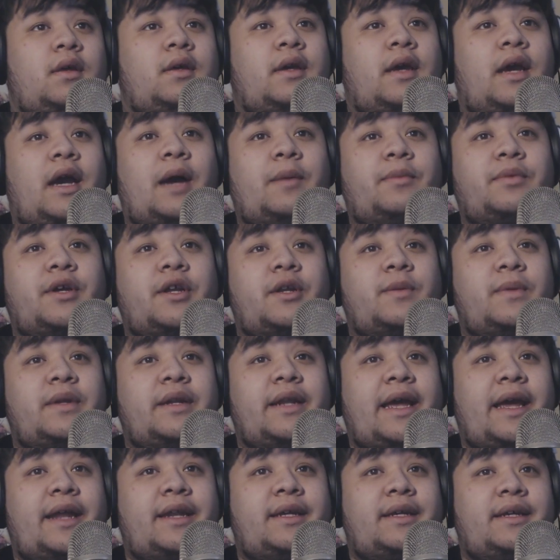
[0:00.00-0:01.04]
Okay, I'm gonna be
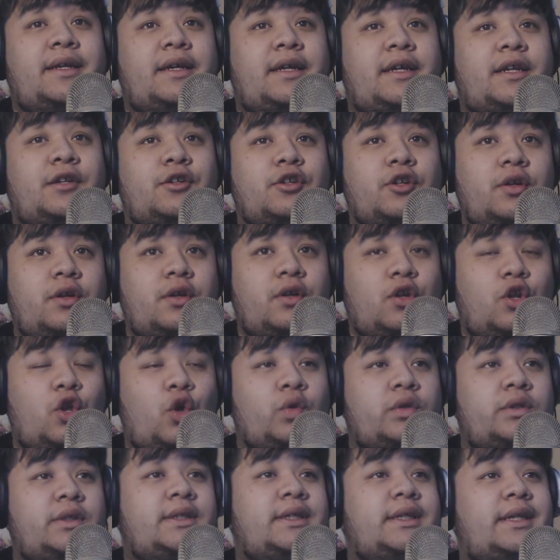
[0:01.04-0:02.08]
landing in
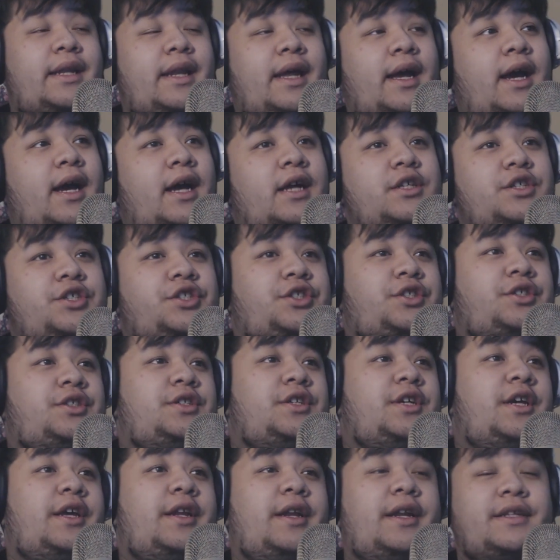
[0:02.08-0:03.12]
Lonely Lodge,
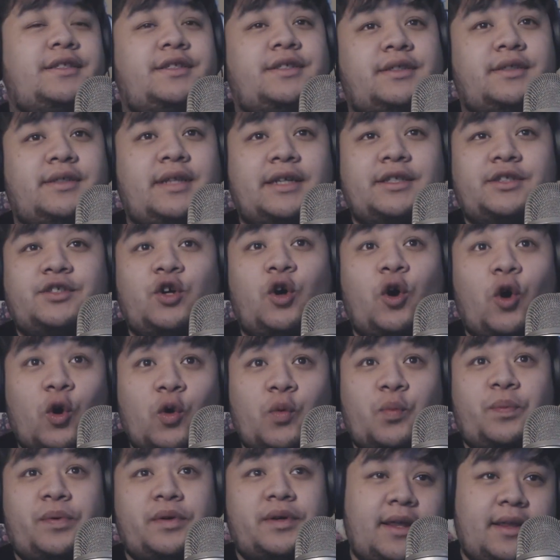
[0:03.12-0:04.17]
and let's let's
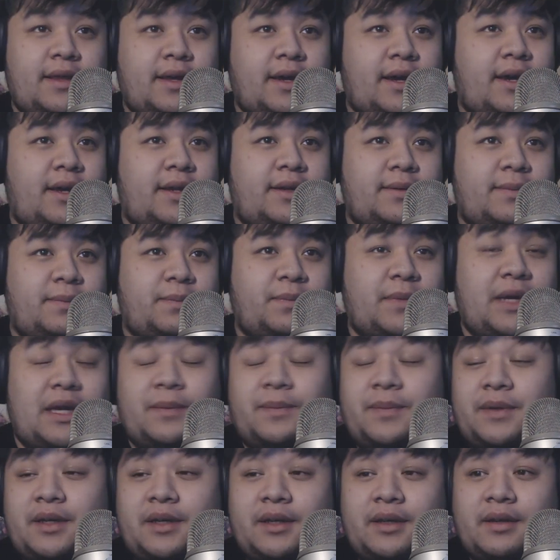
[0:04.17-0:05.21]
hope that
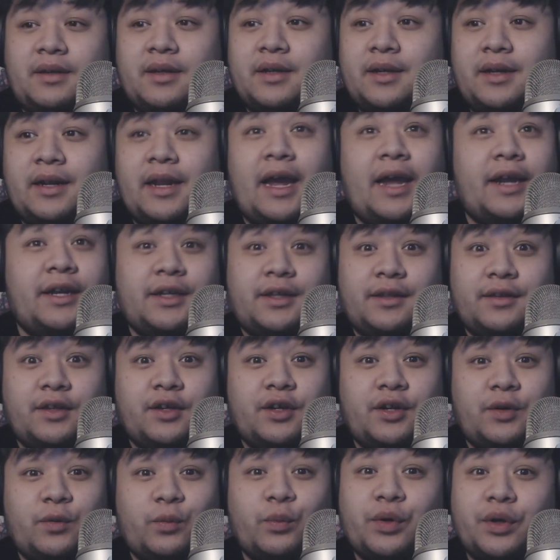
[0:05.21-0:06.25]
maybe landing
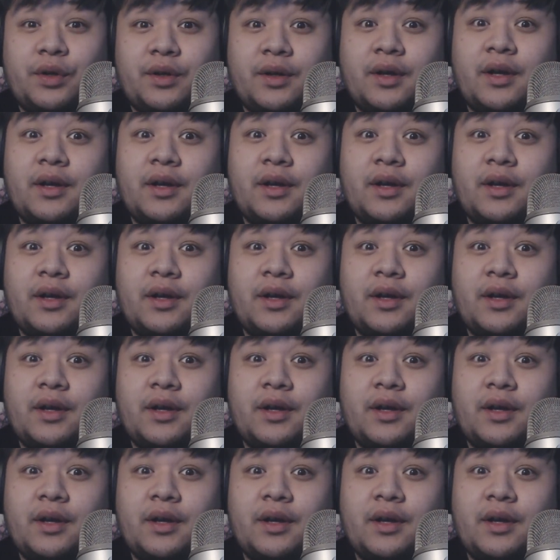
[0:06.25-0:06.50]
there will